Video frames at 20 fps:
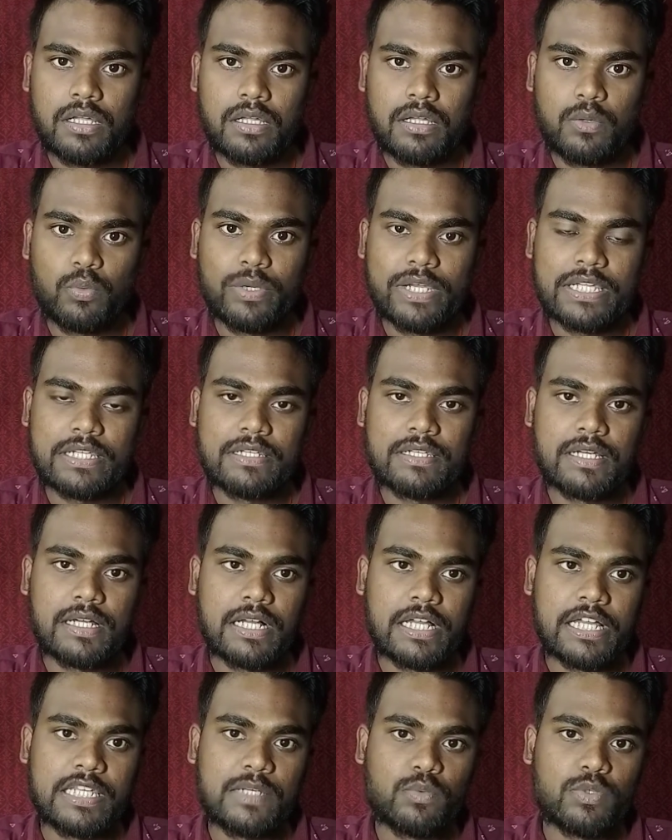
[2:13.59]
when
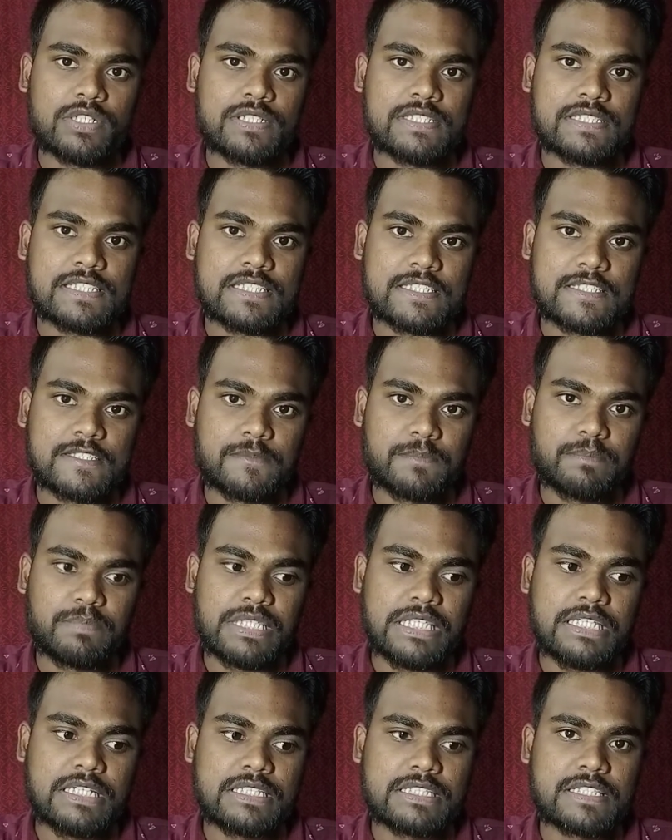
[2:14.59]
anyone
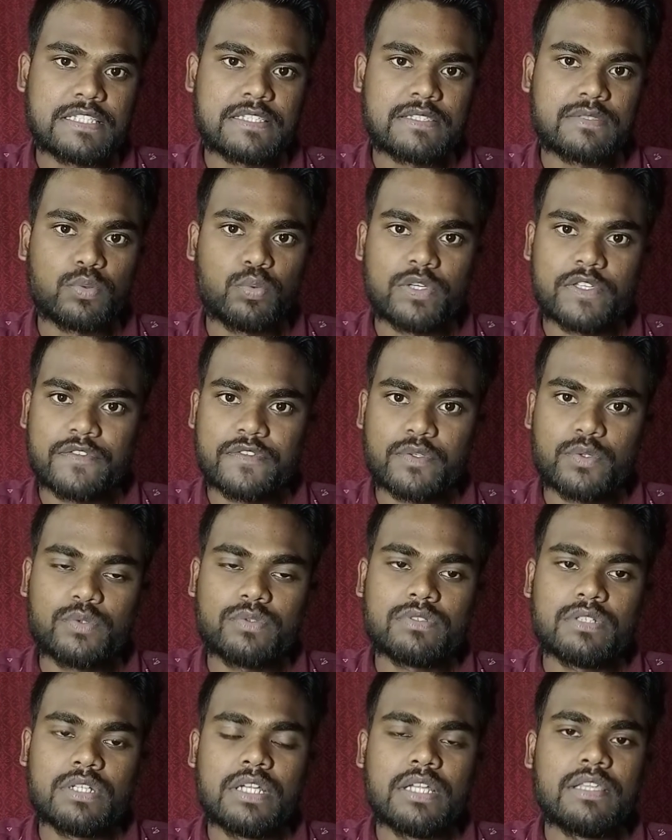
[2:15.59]
speaks with
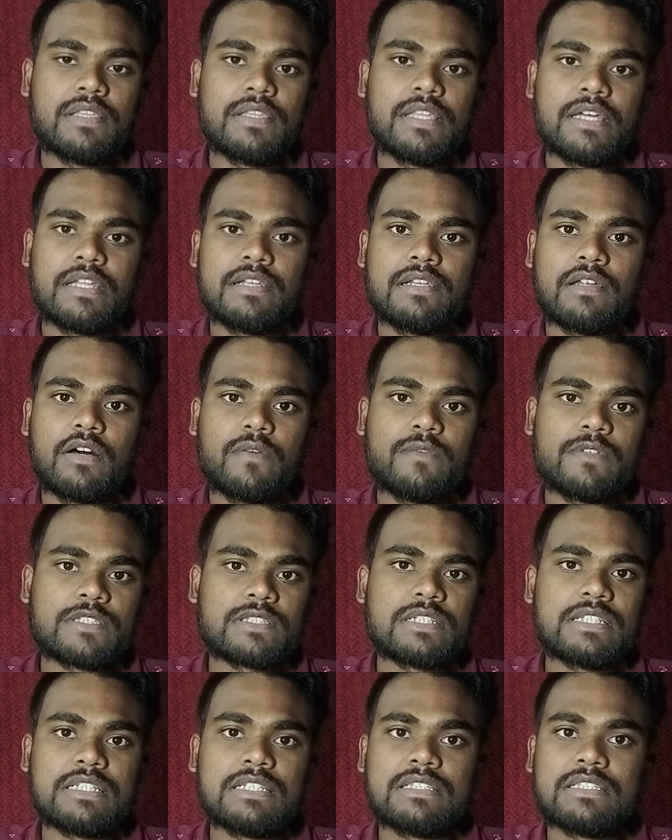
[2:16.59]
you, then
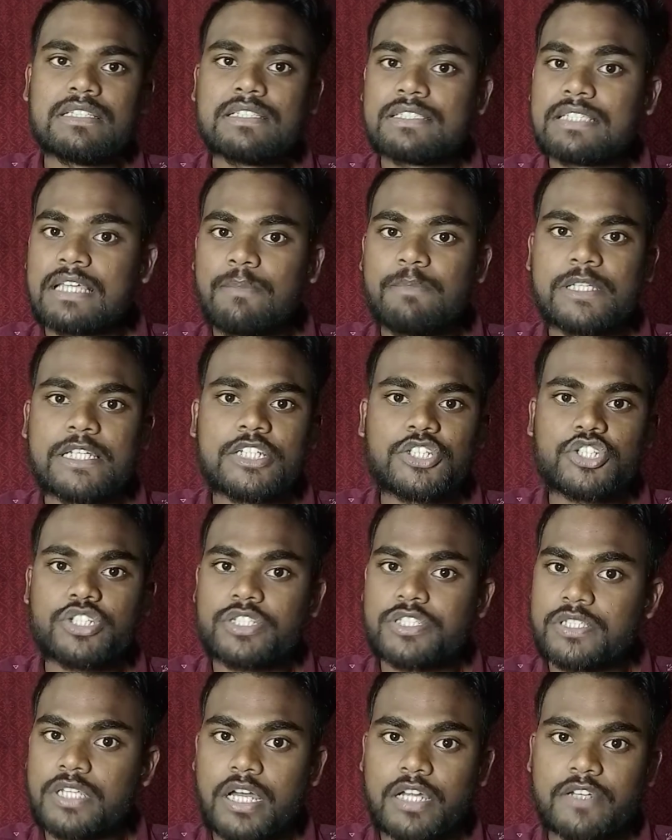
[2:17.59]
obviously this application
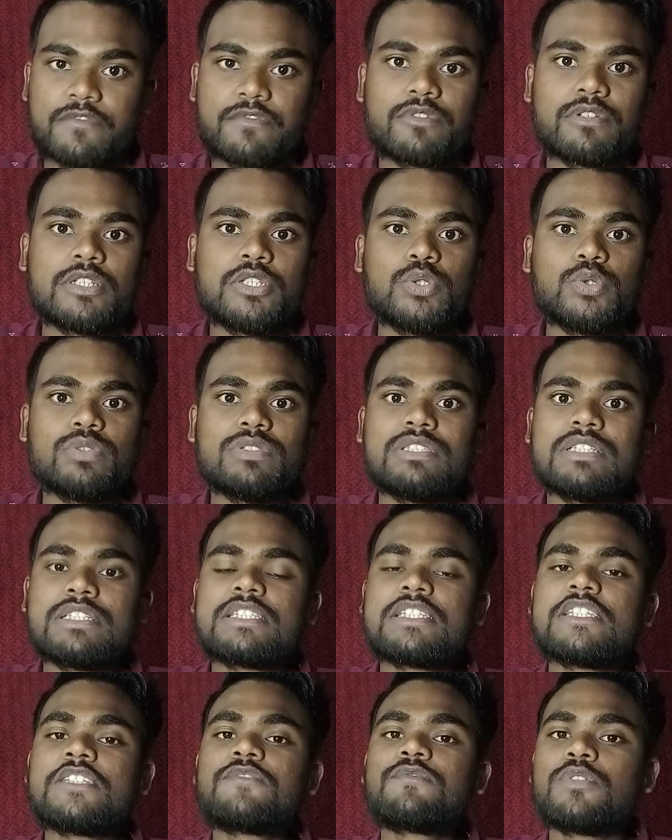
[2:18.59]
is not for you.
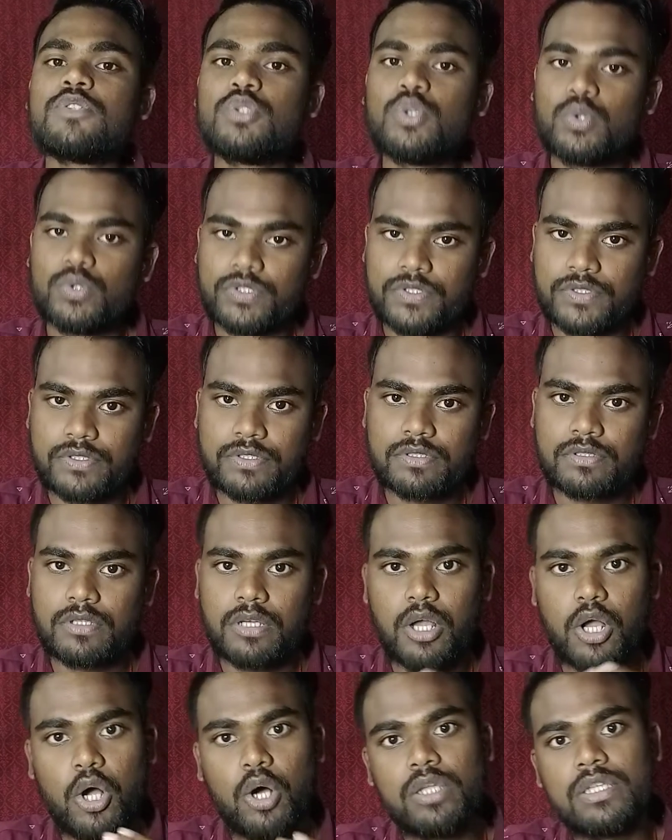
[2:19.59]
This is for those
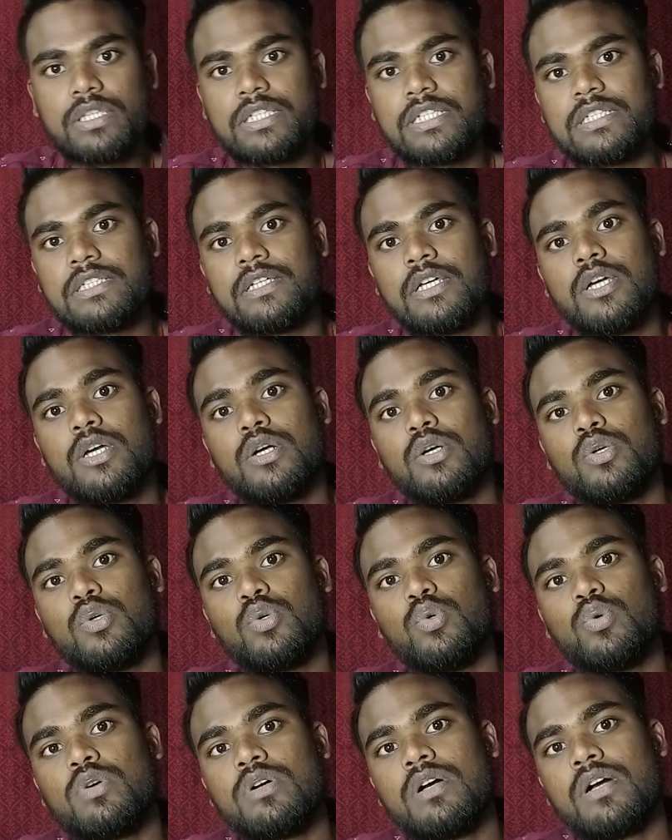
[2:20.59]
only
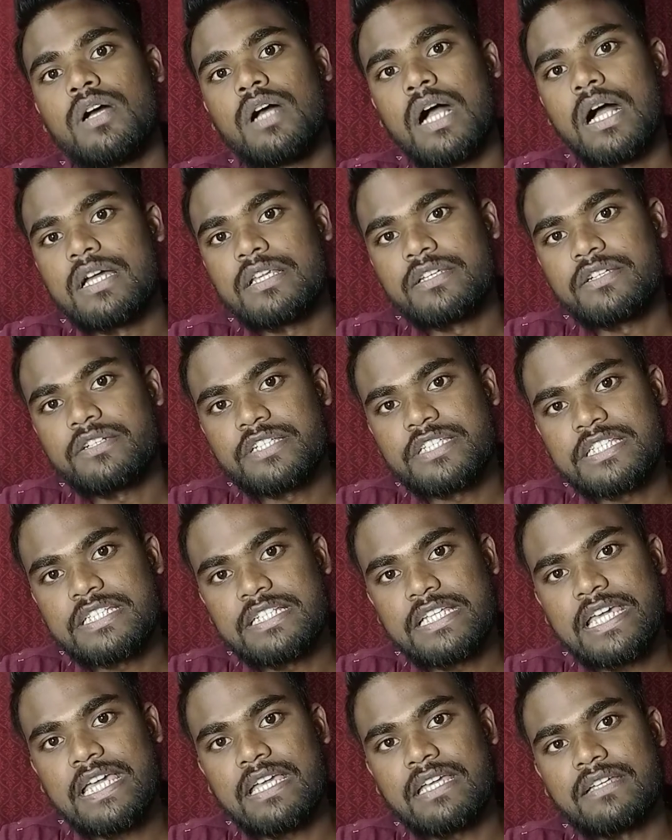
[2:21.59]
who
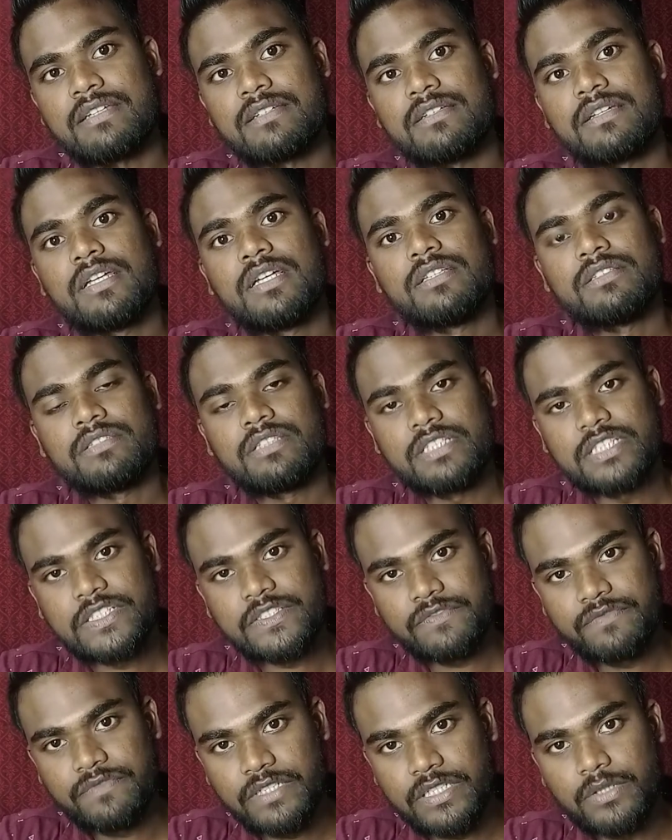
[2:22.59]
understand
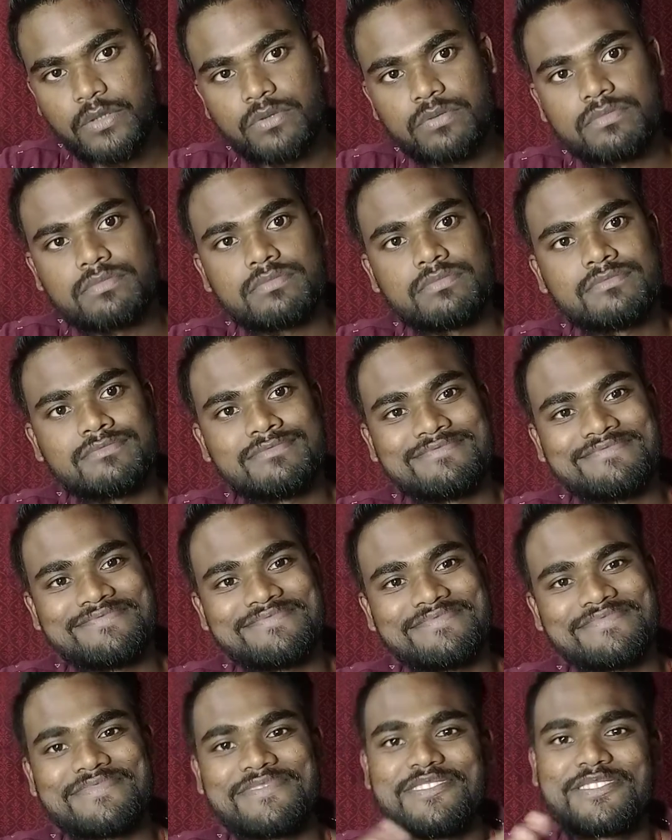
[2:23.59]
this video.
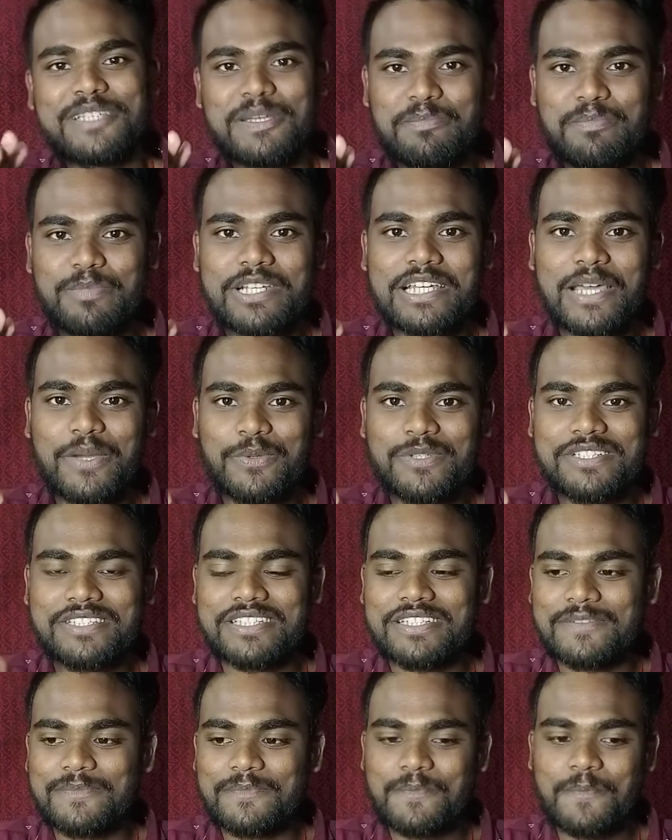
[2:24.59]
Simply, I will
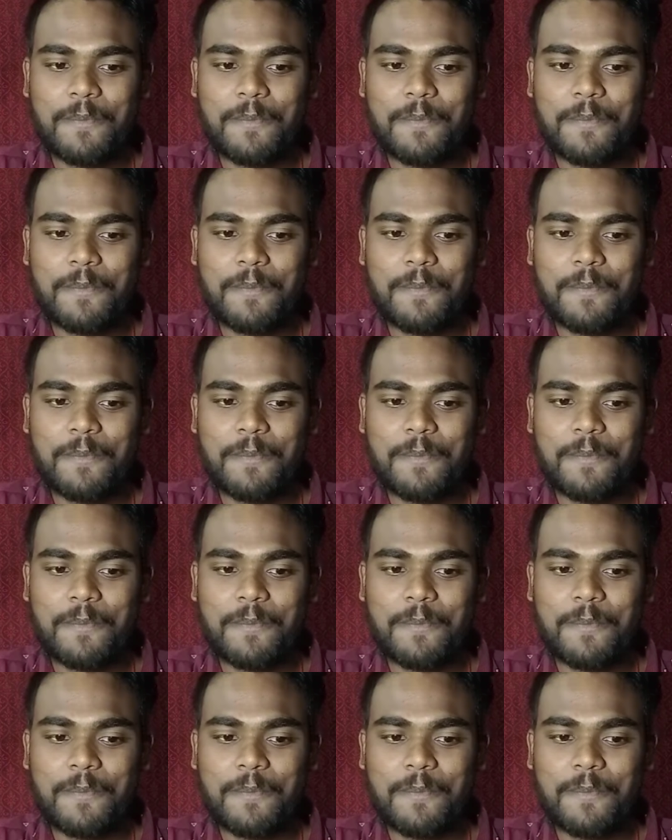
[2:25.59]
say,